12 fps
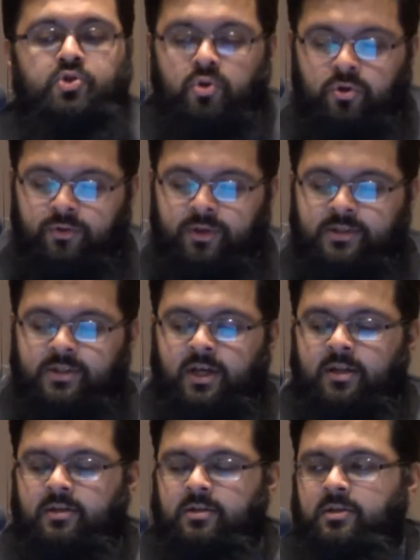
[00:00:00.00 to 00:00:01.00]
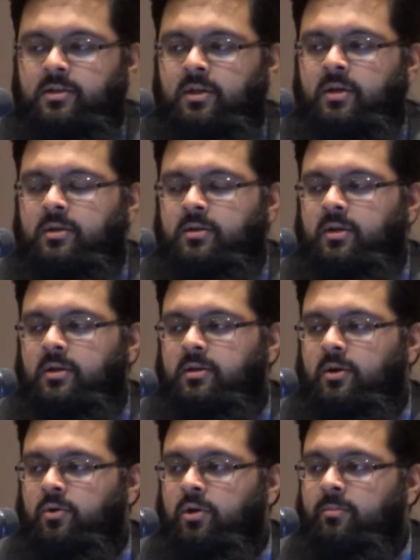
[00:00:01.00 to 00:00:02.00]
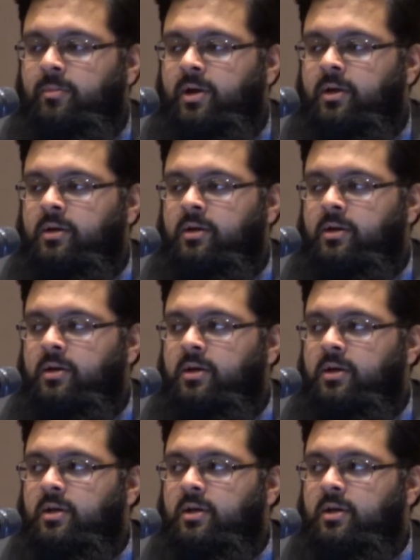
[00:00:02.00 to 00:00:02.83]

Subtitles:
stories that the ulama